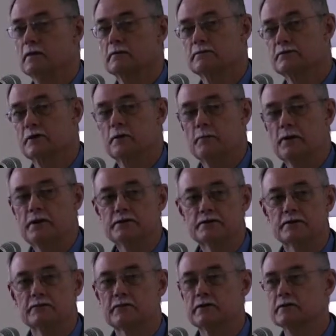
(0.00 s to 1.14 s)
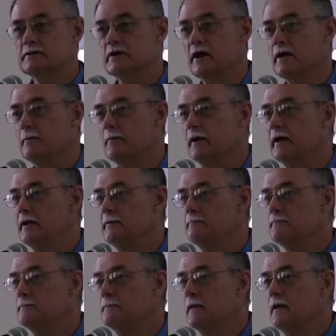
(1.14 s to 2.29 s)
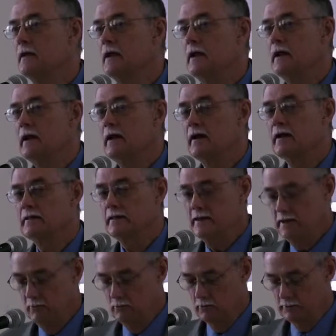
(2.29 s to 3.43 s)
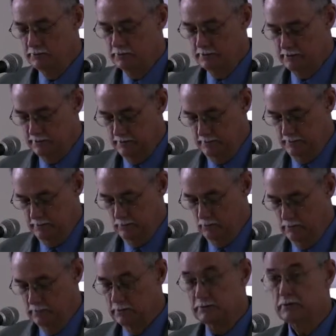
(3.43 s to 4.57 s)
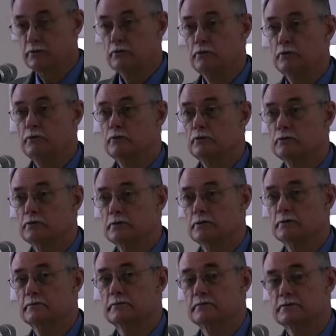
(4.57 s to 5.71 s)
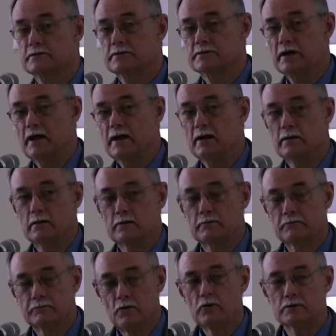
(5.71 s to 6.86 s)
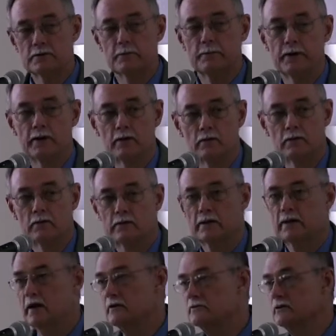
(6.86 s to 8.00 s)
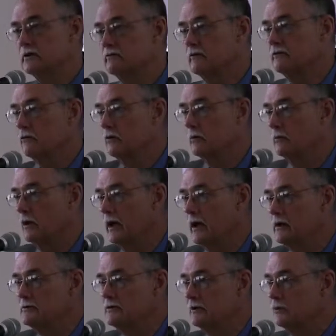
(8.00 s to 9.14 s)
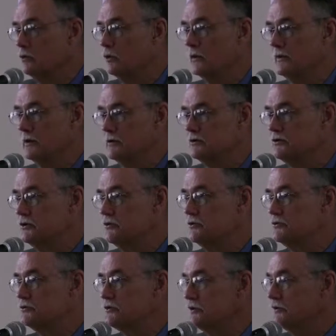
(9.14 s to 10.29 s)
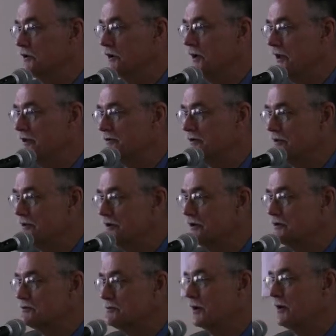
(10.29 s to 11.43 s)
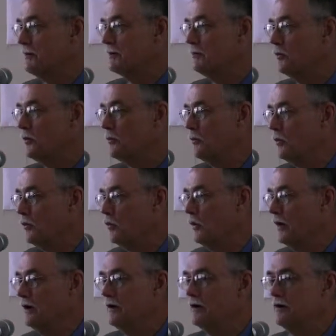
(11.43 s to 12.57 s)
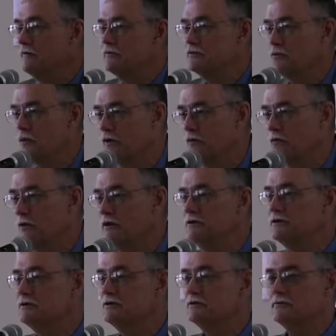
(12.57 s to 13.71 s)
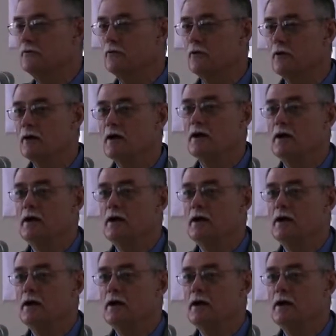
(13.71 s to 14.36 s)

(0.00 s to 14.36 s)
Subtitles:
centerpiece of his campaign, and I think he wants to focus a bit on the Council of Affordable Housing. One of the issues that the class, I think, is becoming more and more aware of is one of the reasons for